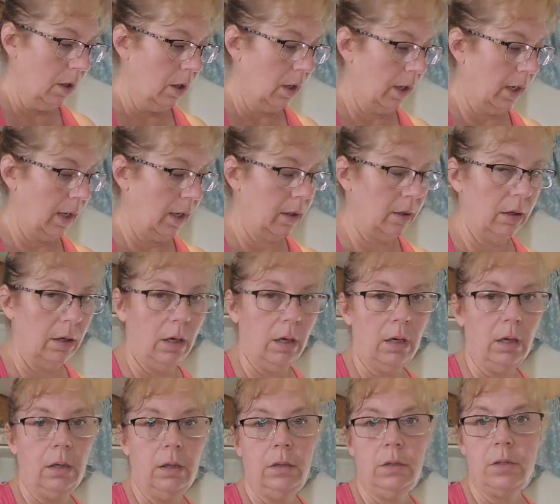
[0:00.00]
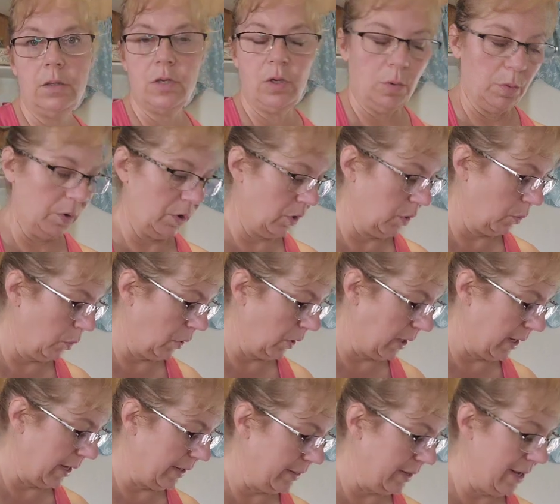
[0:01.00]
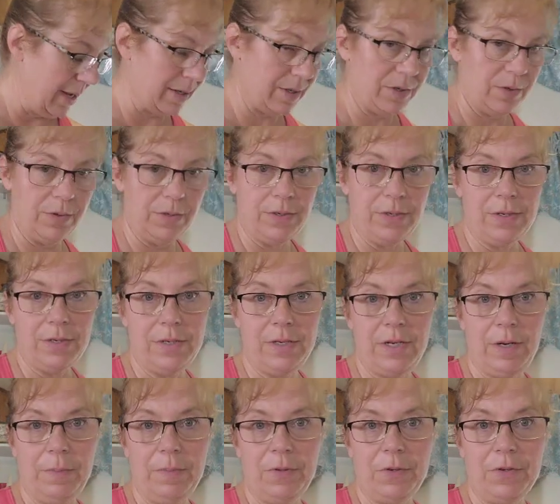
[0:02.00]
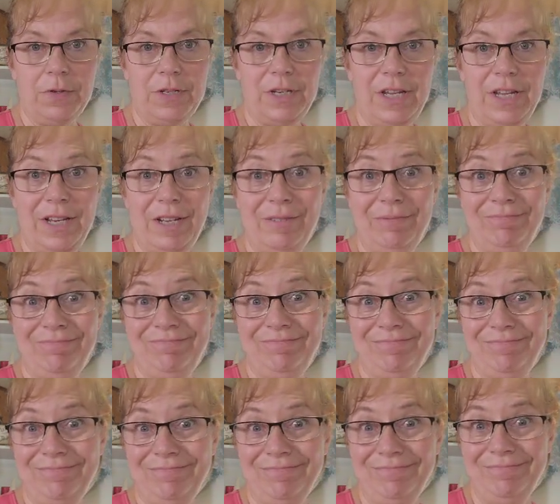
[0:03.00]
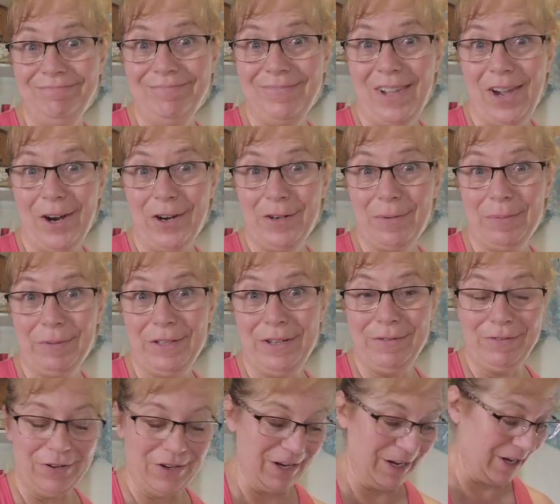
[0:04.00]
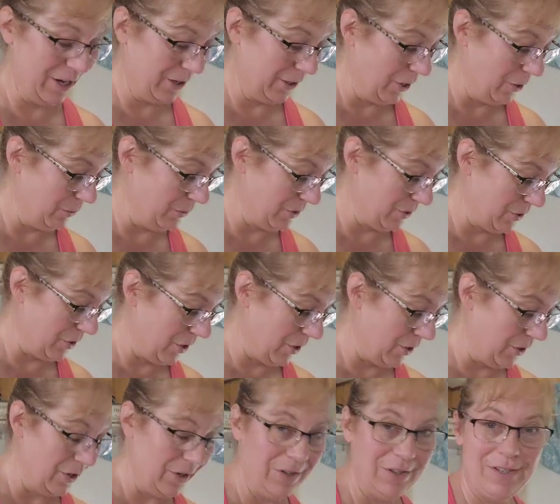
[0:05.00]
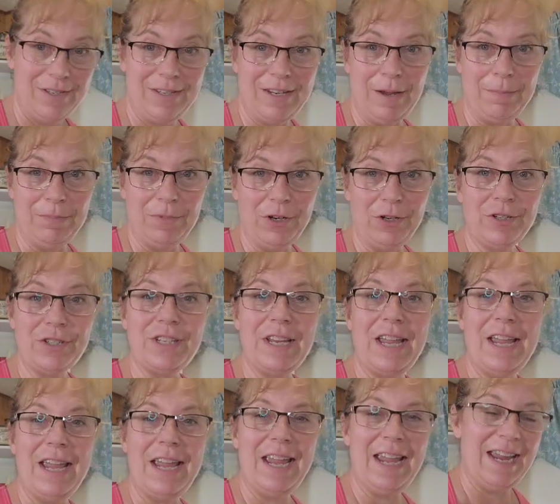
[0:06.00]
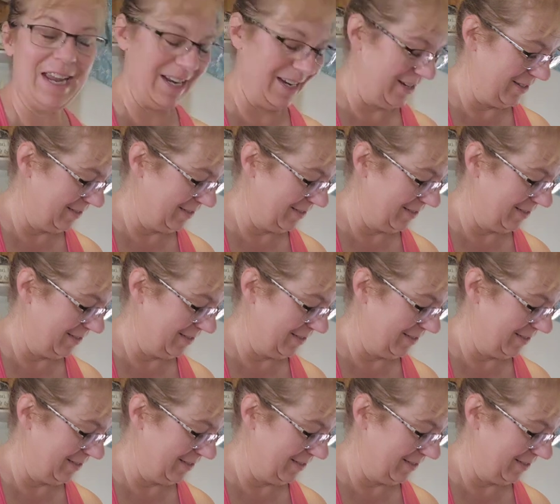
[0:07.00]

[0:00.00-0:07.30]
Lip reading: And so we're going to work on that. So this is step 13. Hard to believe we're getting closer. Step 13.